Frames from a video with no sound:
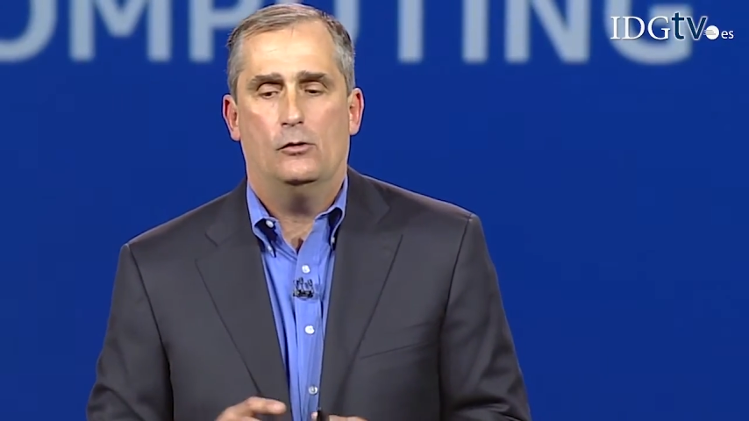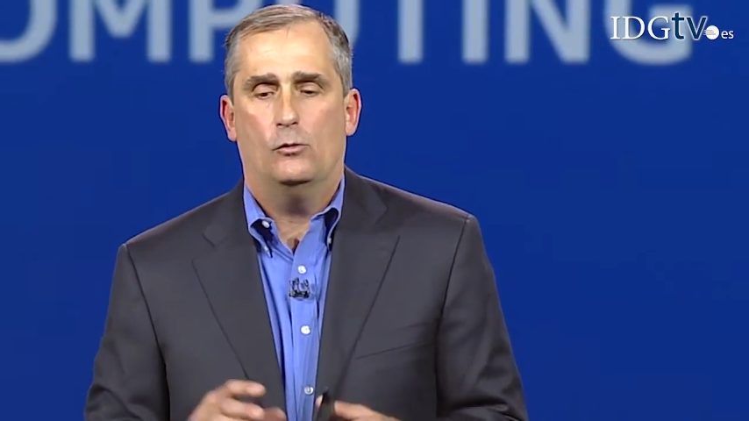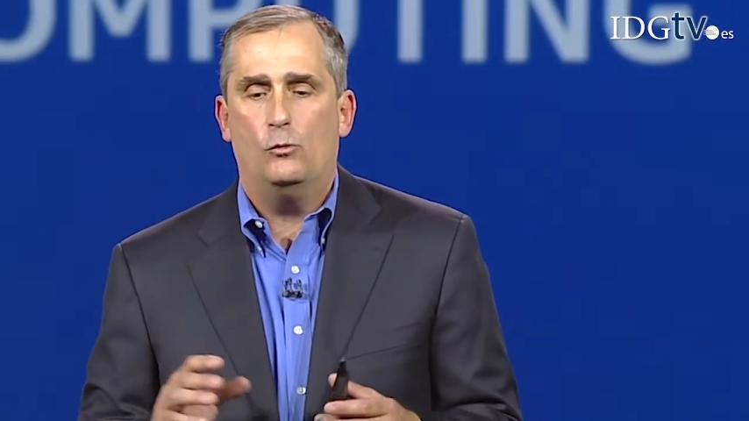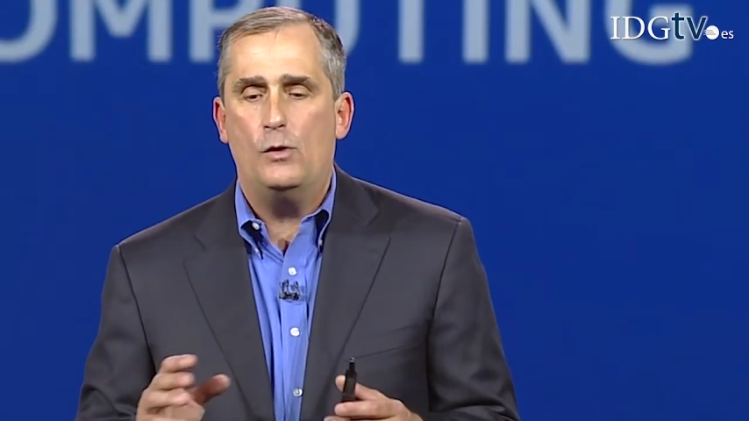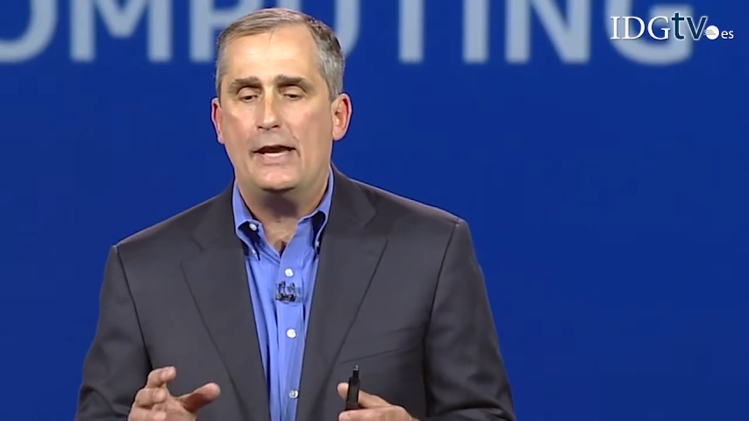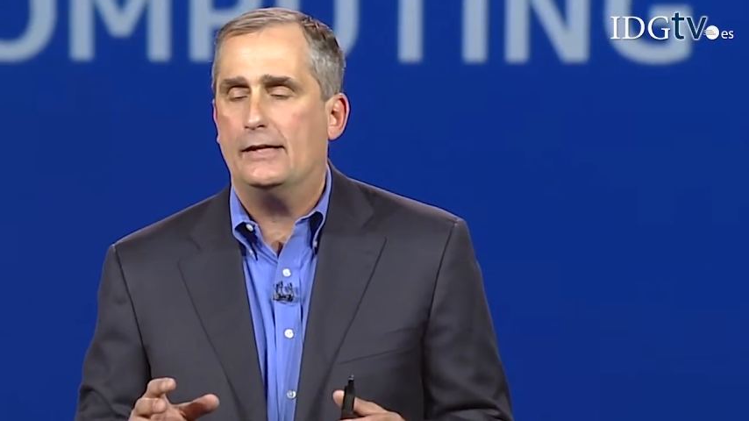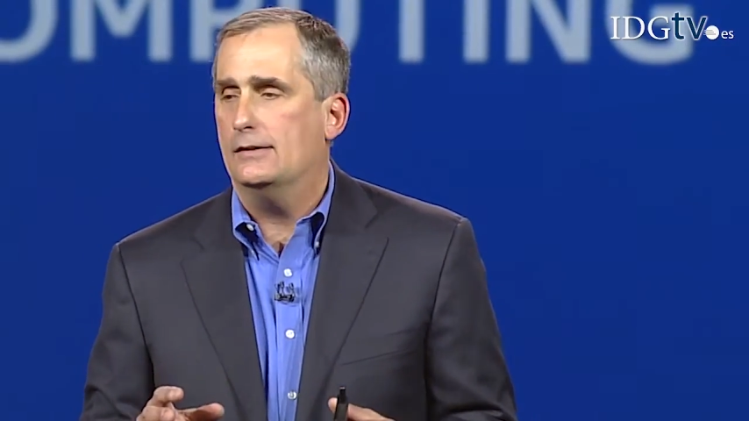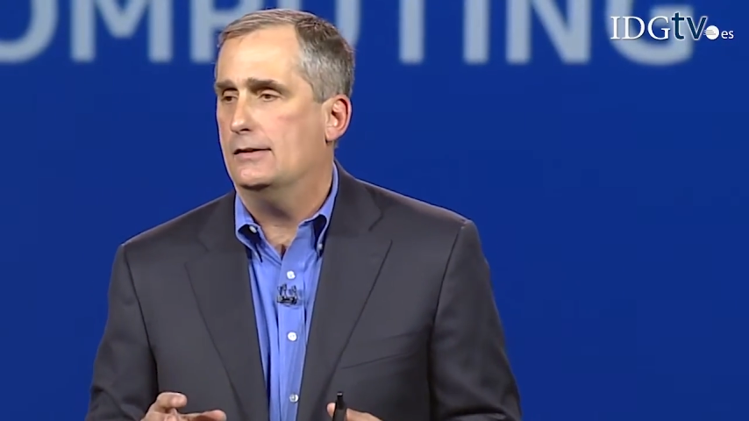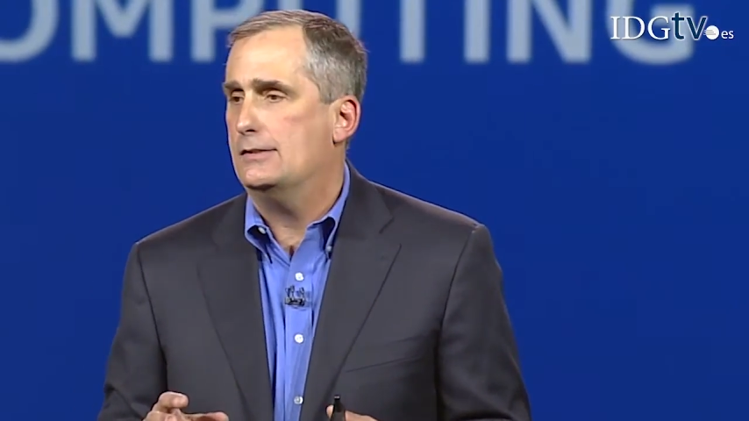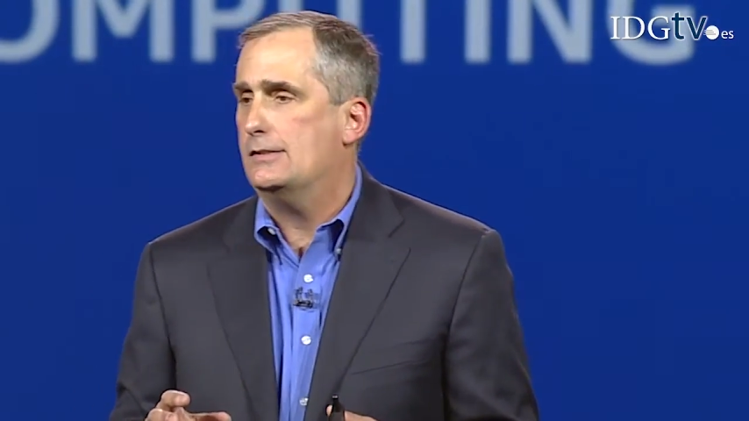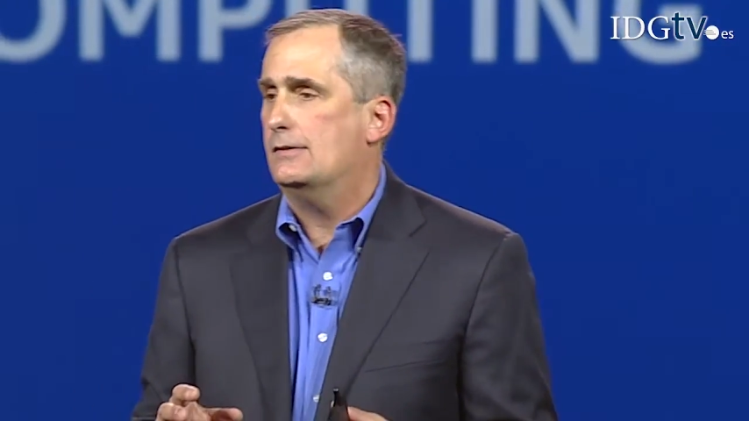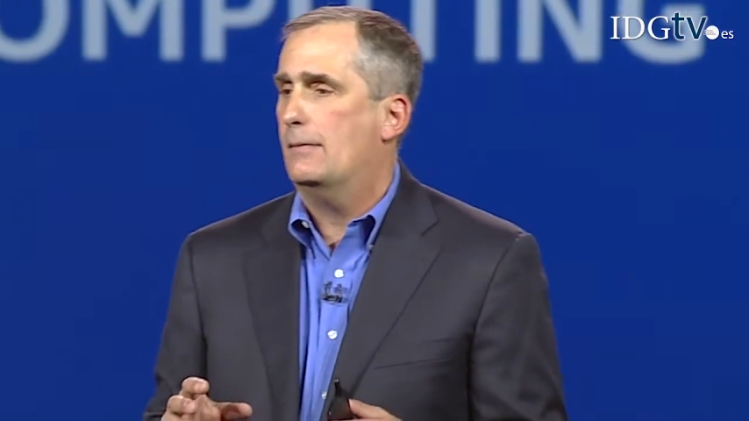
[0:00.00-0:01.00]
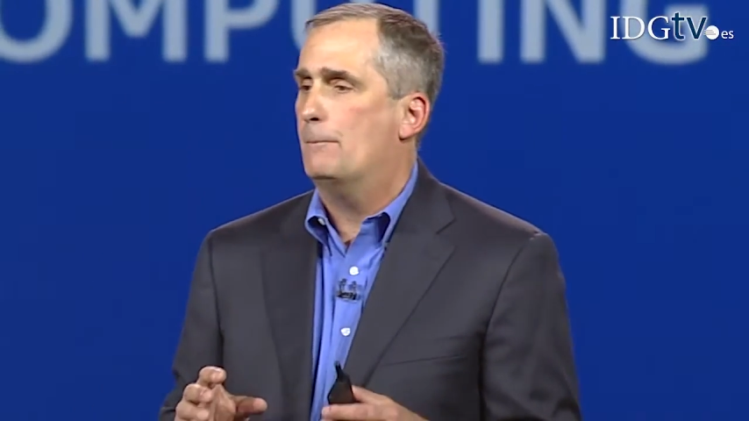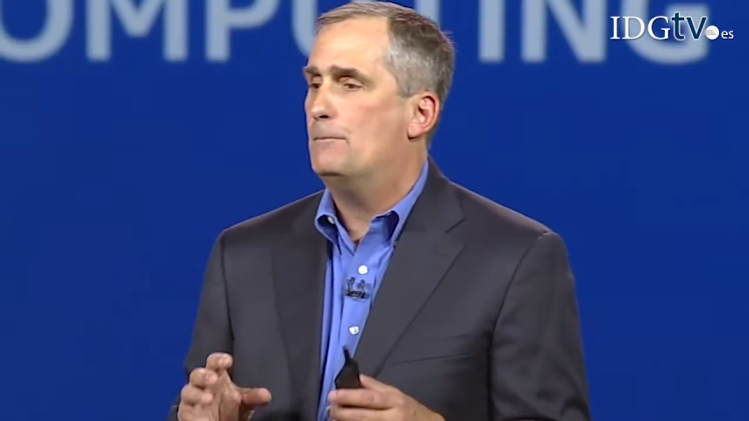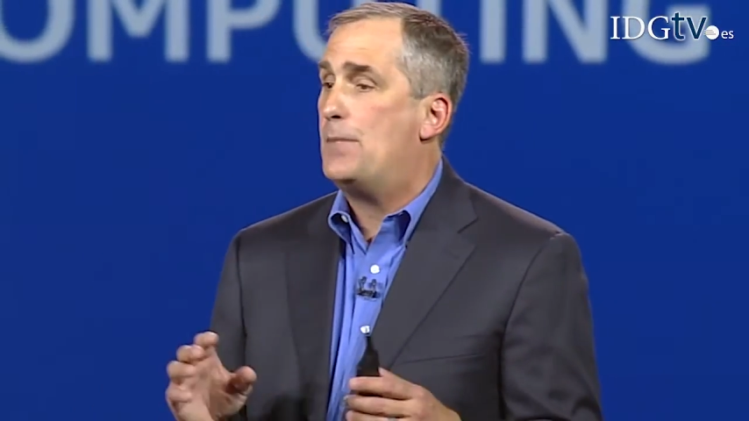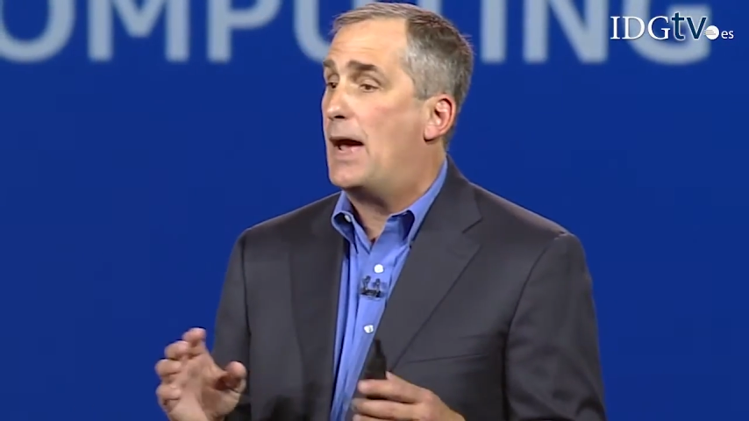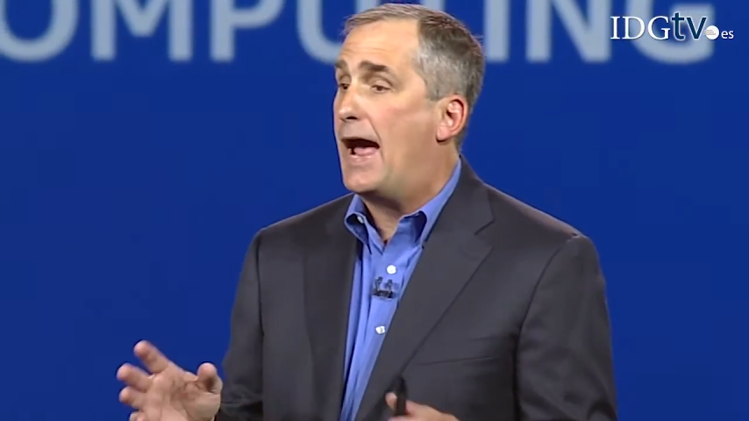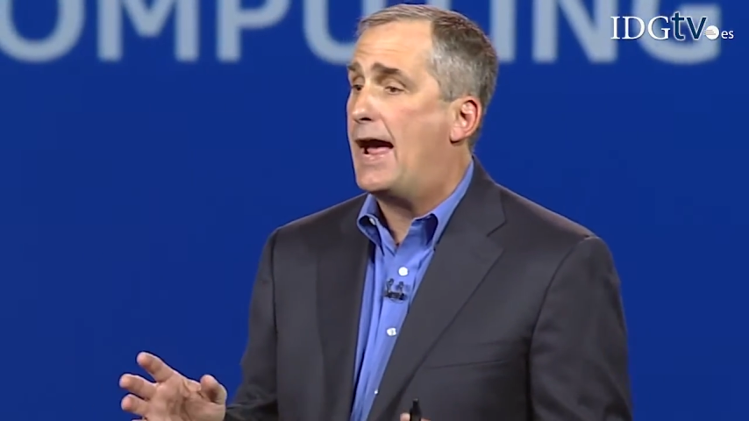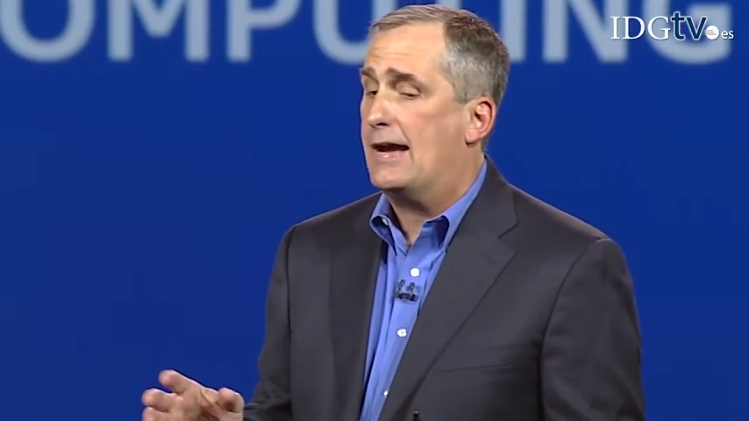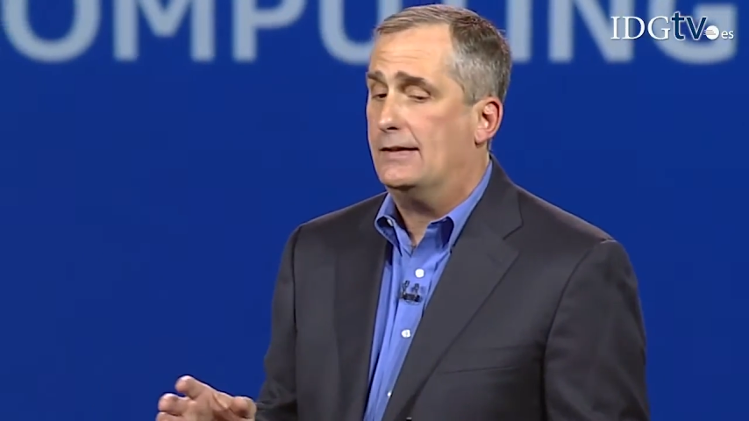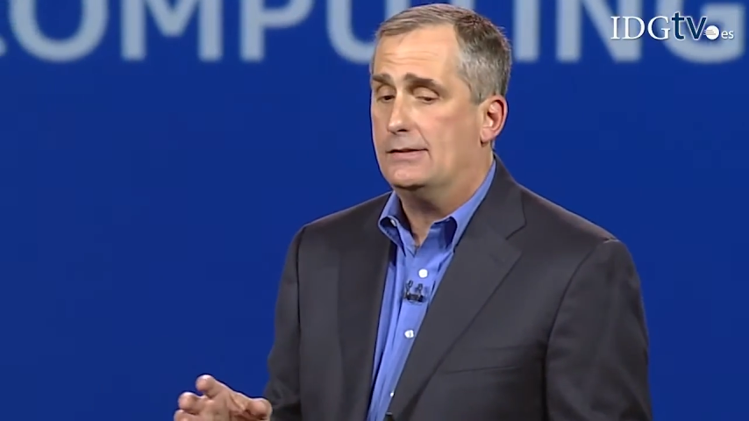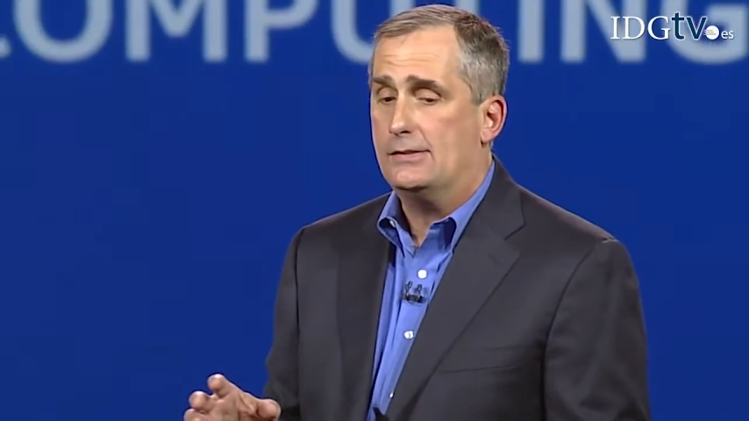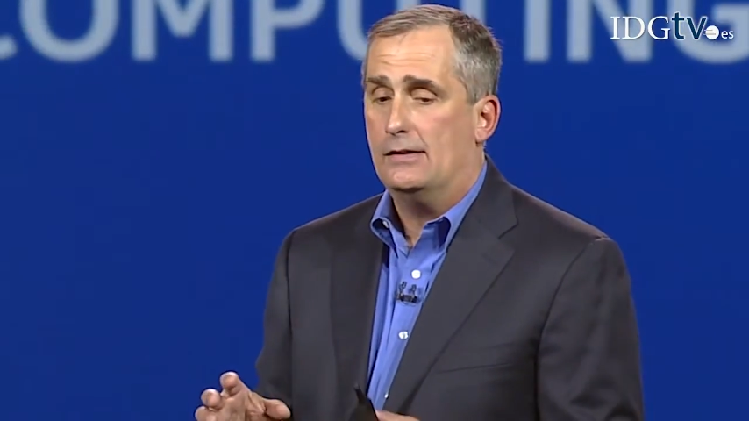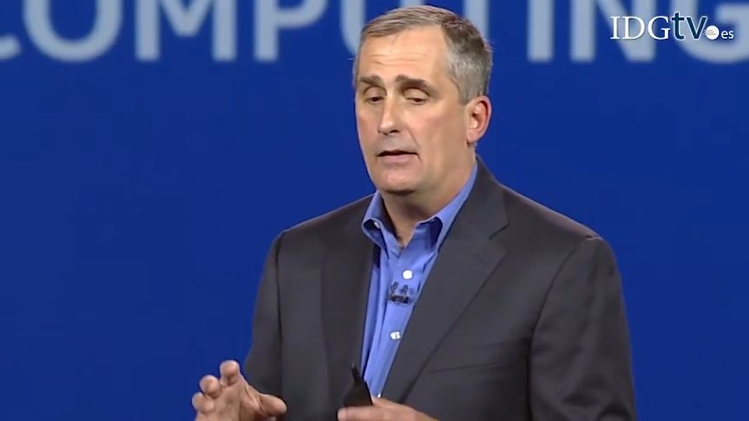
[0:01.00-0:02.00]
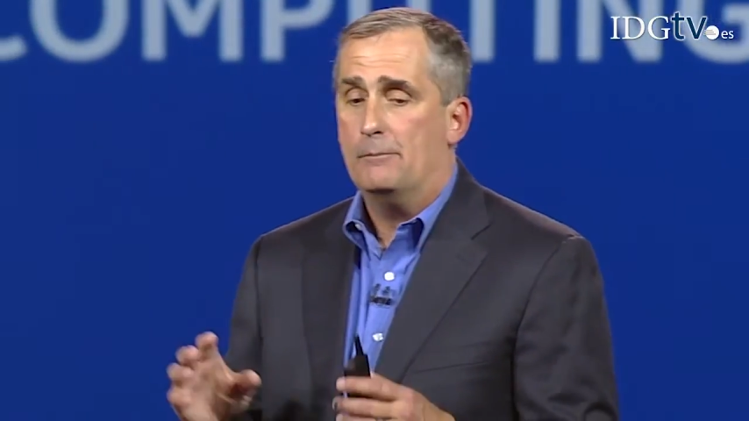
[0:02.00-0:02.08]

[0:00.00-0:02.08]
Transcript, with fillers: Rings, bags,